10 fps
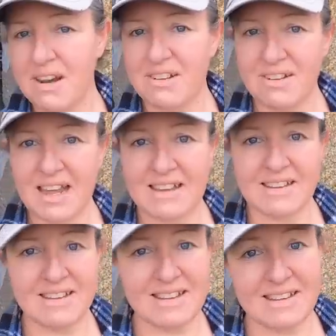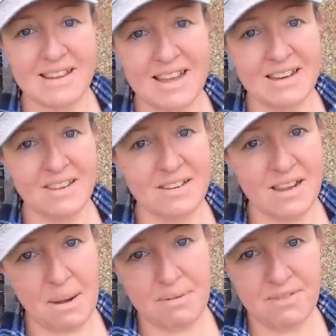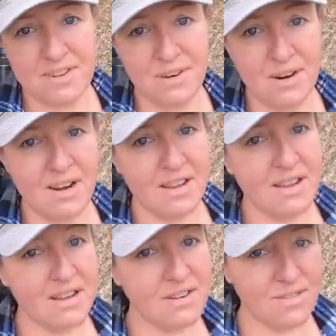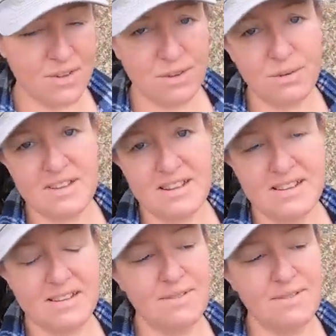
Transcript: I'm going to do next is insulate the top of the door for two reasons.